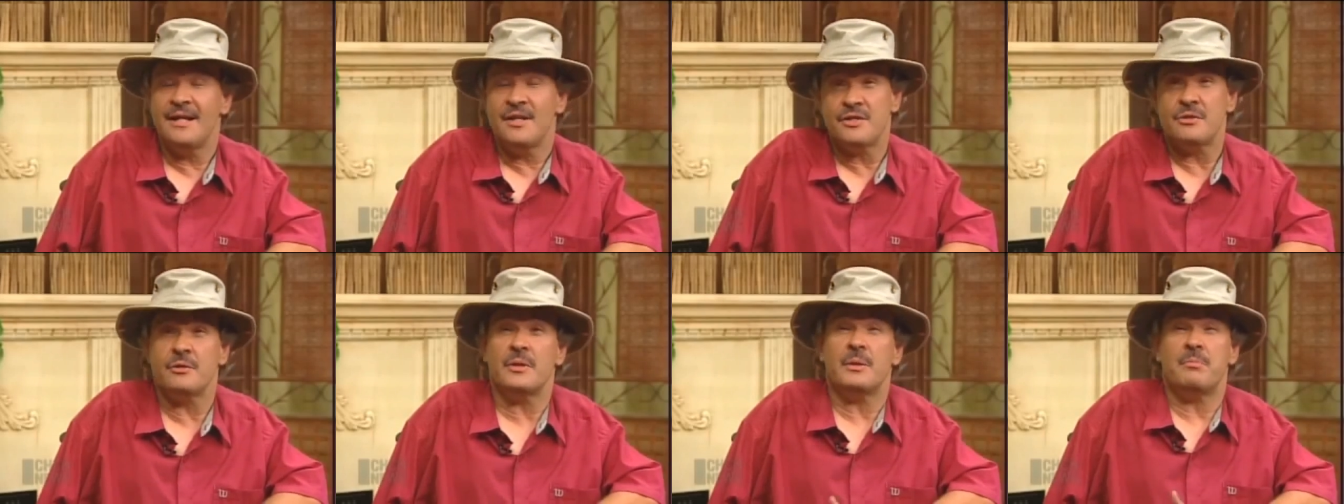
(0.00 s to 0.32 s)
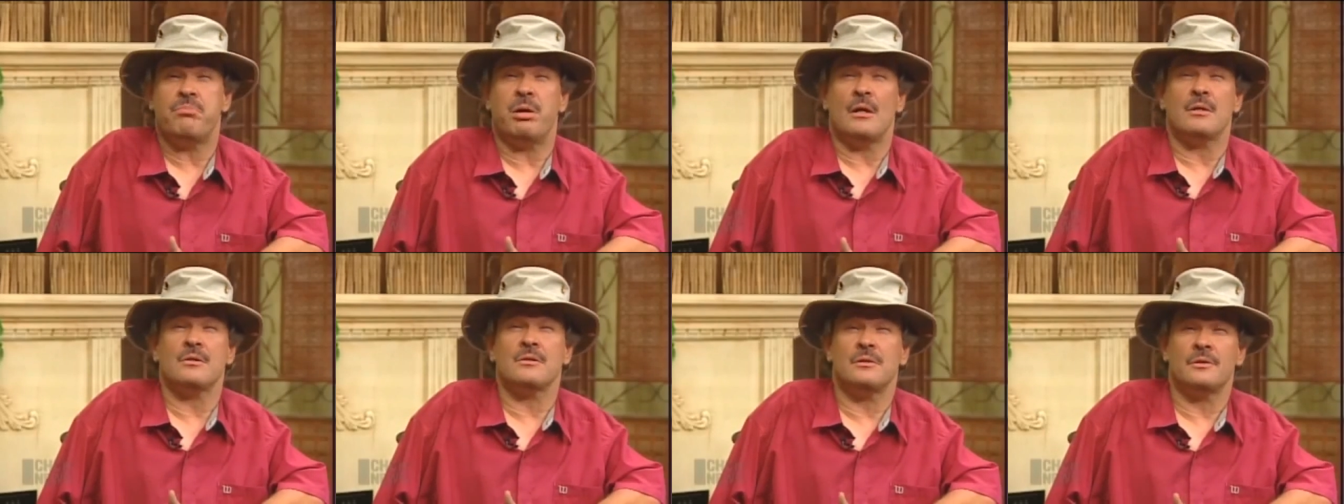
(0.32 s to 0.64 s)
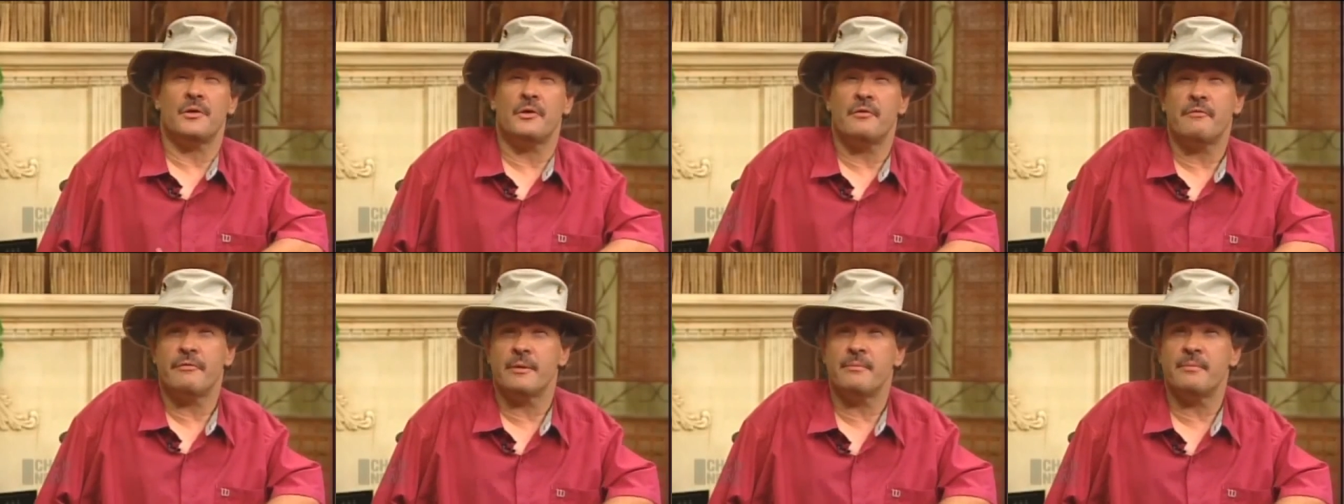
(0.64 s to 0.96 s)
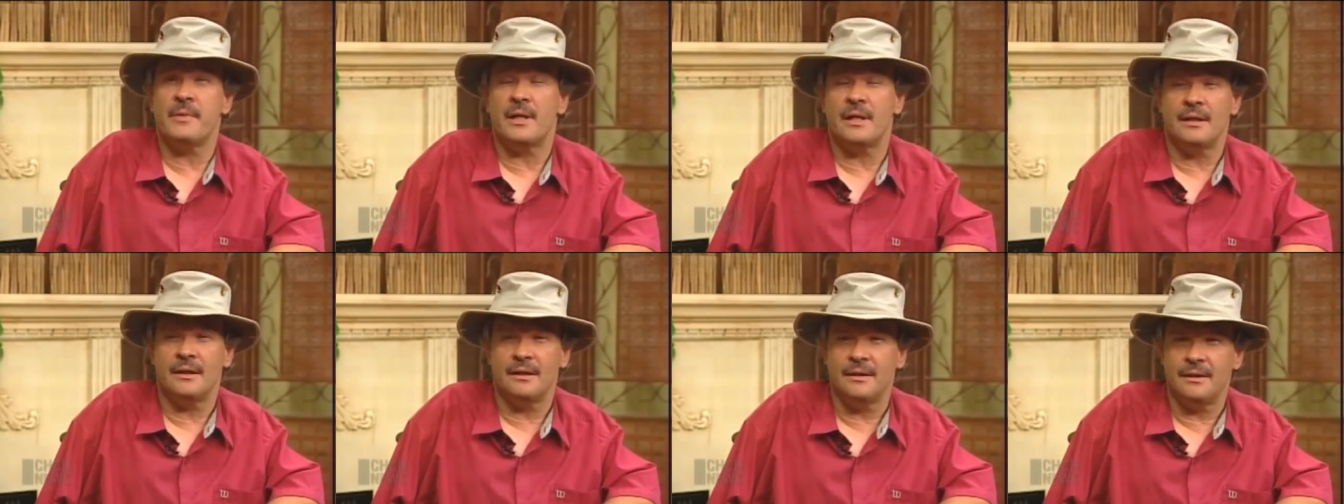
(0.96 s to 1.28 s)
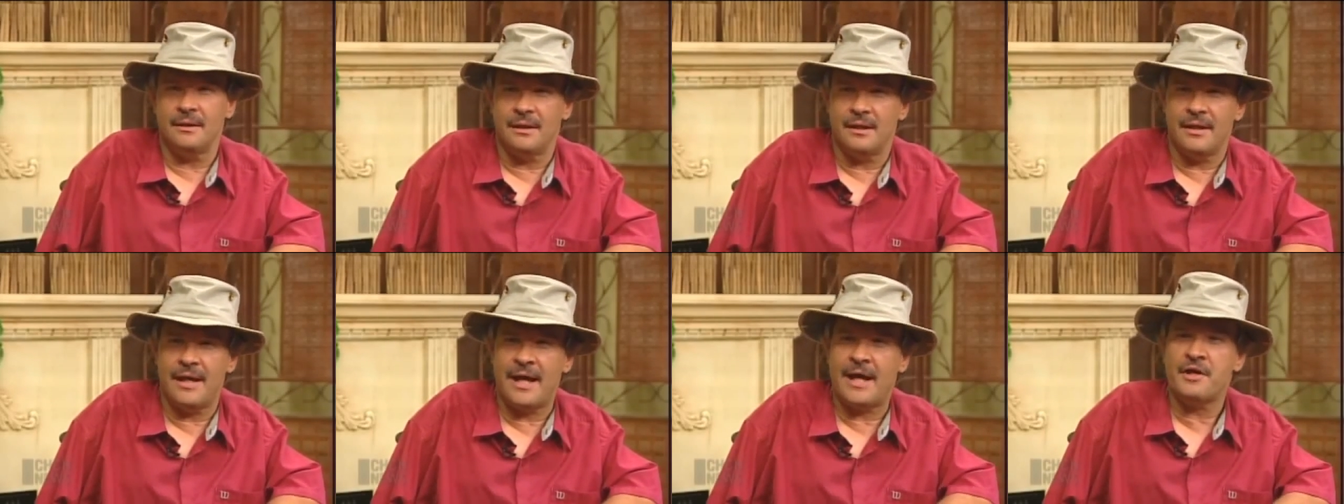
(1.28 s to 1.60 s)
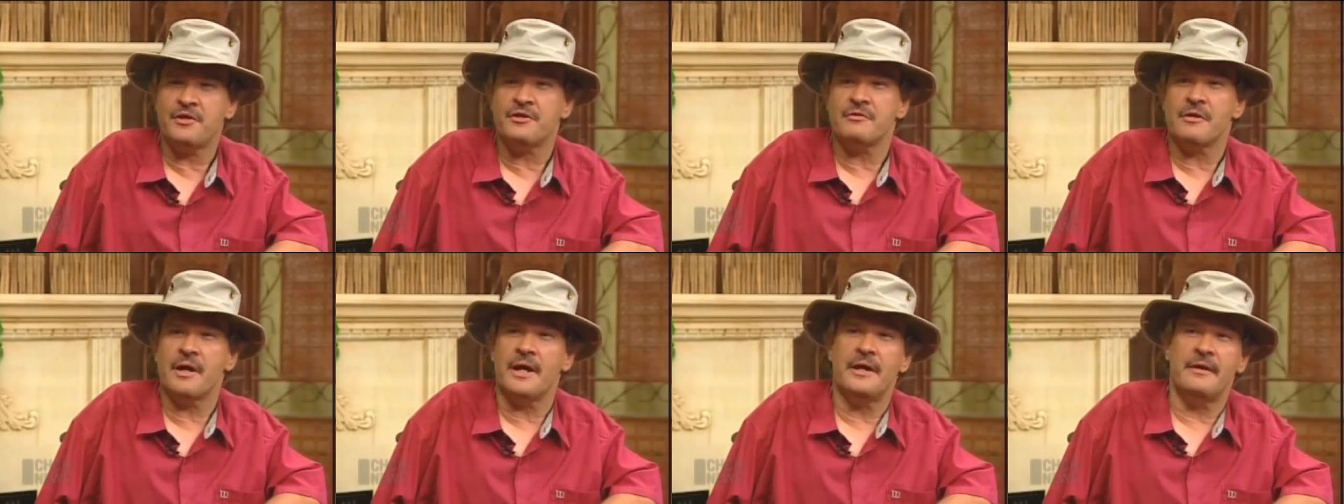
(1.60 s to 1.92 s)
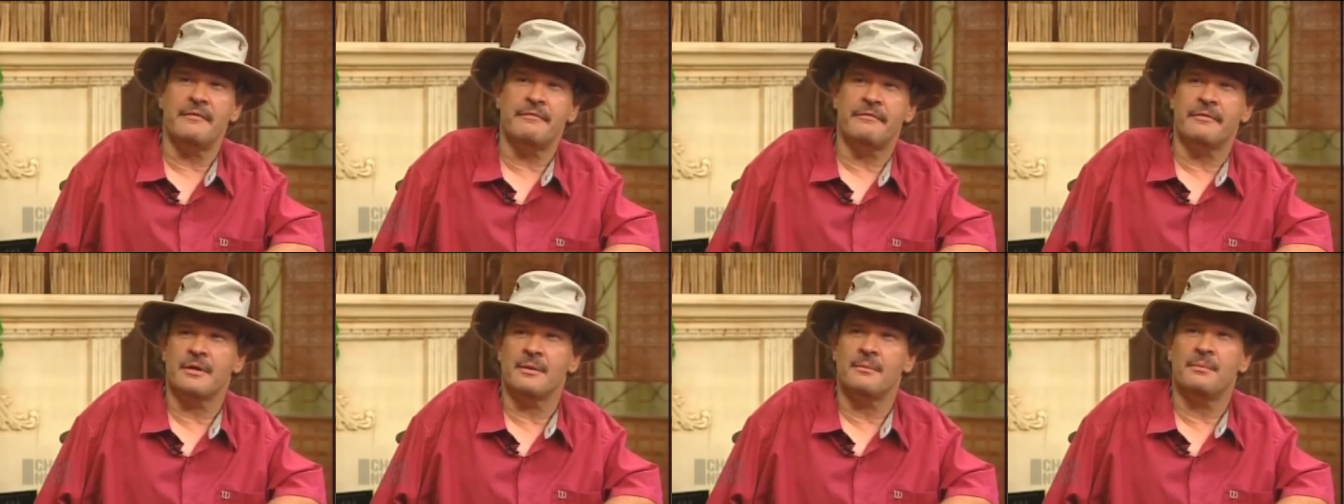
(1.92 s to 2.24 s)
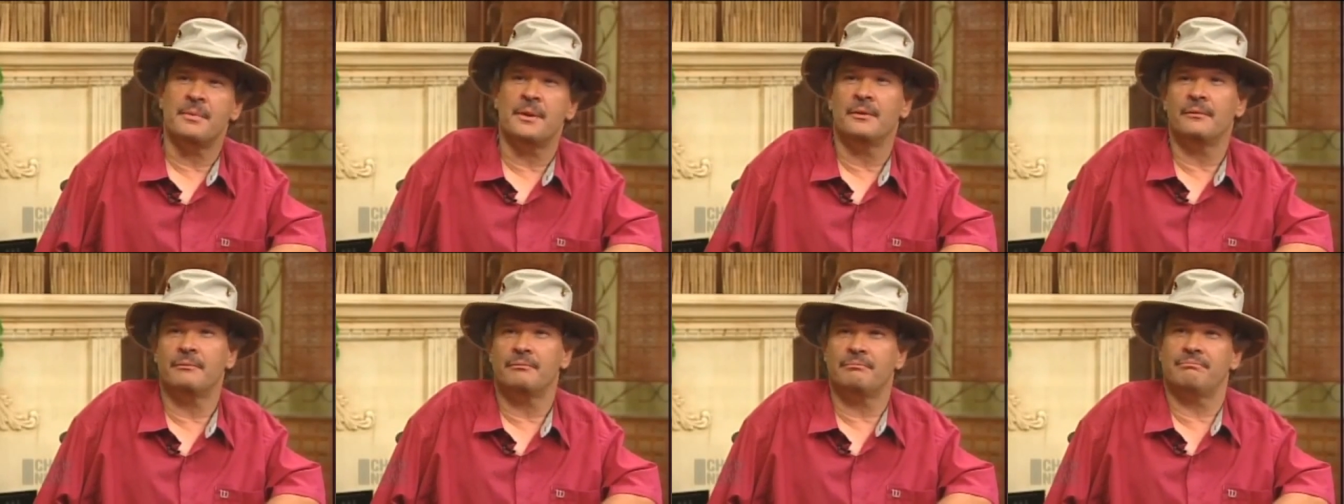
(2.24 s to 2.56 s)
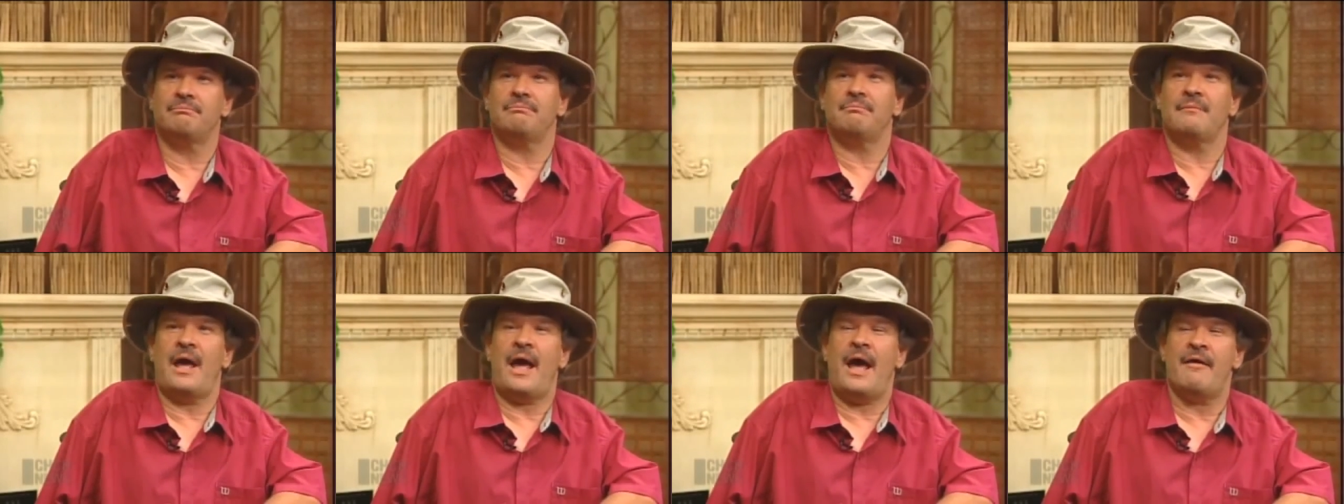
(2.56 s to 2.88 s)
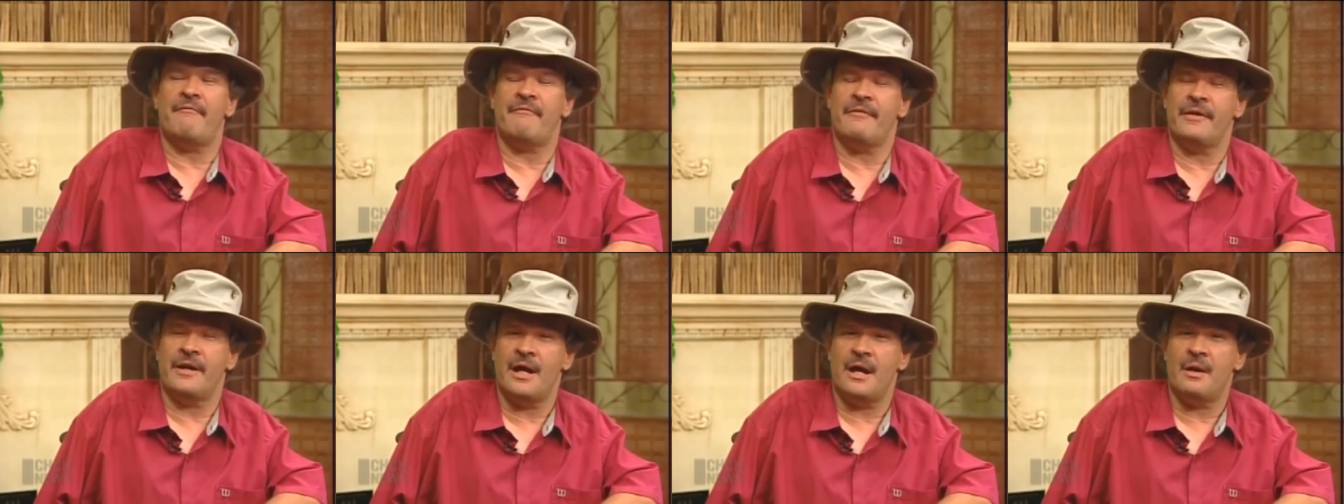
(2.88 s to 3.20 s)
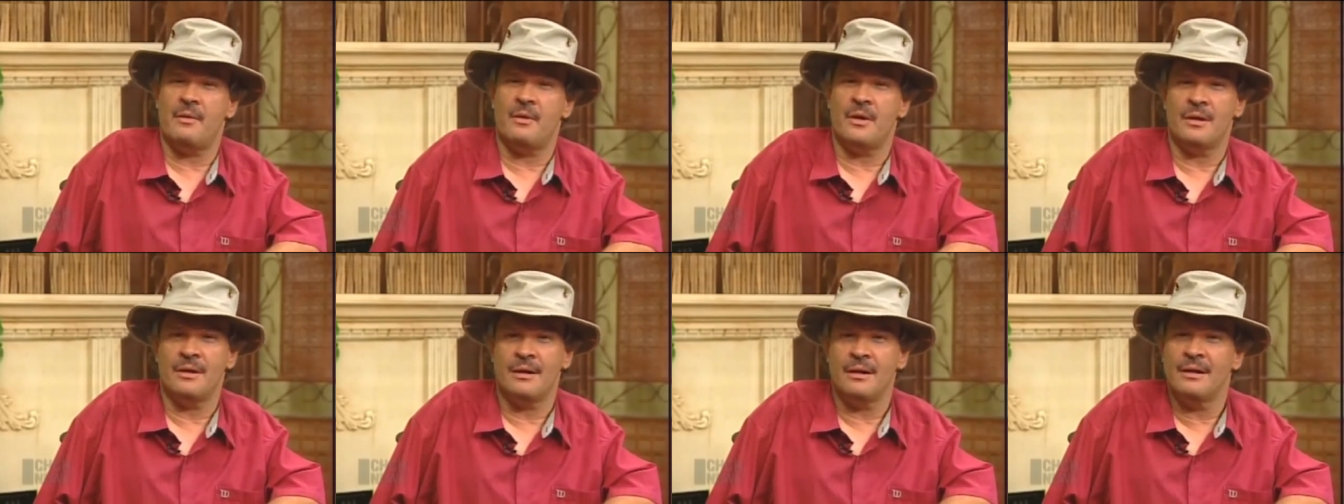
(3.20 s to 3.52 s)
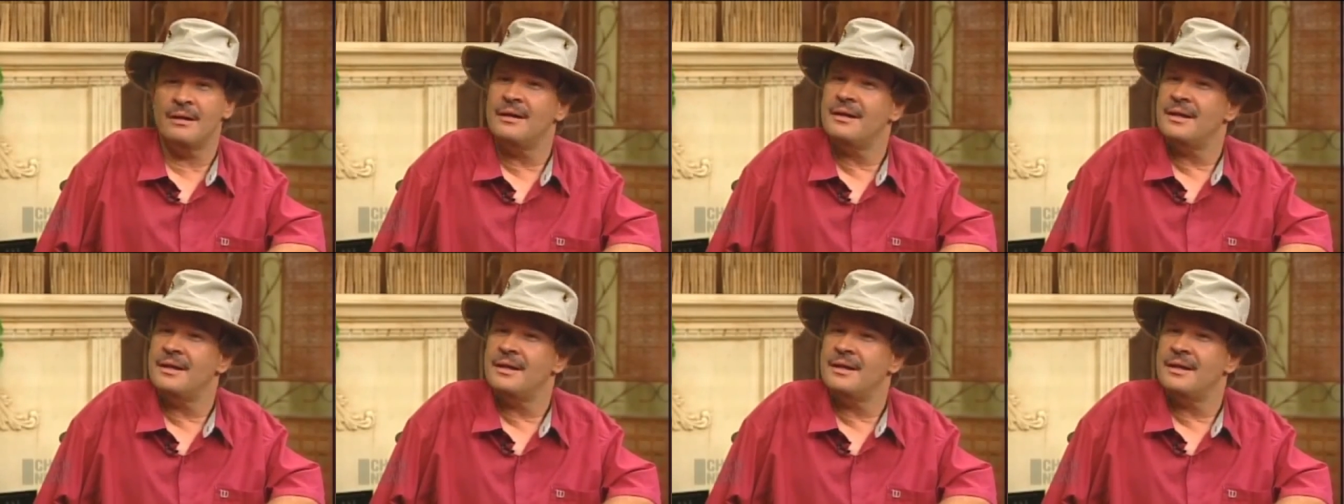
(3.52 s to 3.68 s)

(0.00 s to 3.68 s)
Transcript: So he puzzled over my X-ray for about half an hour,